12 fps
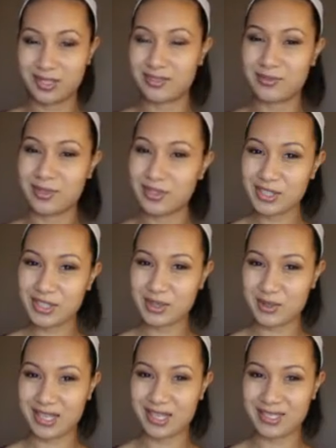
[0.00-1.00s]
It was very
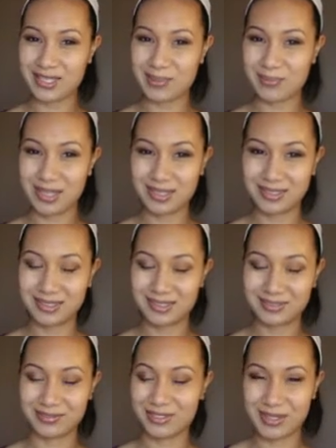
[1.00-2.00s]
strange, but
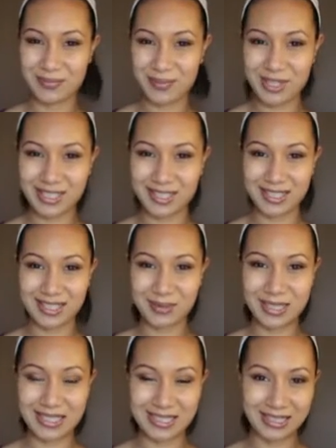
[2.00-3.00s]
for some reason that's
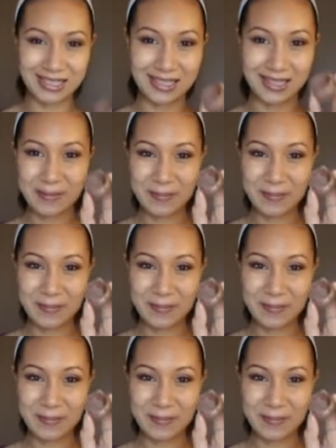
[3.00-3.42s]
what it did.